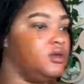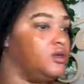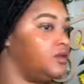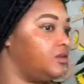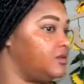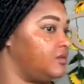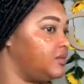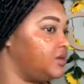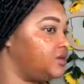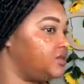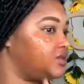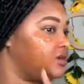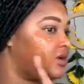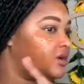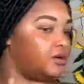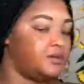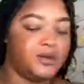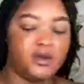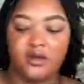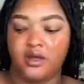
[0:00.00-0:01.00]
Make sure
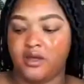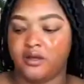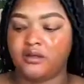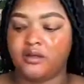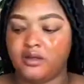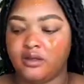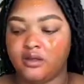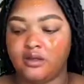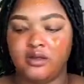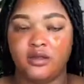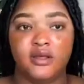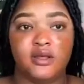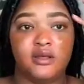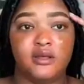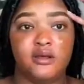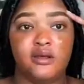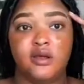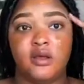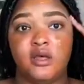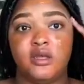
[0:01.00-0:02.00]
I have that.
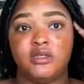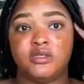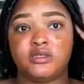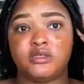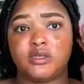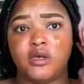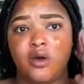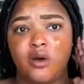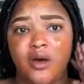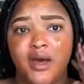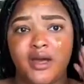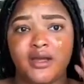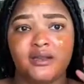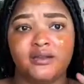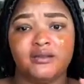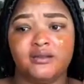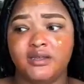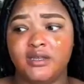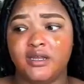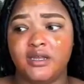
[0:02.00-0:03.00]
So I
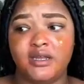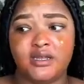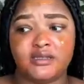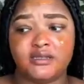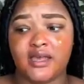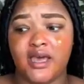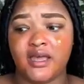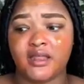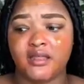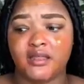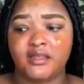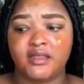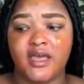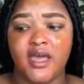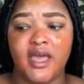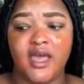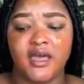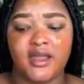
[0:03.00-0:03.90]
did exactly that,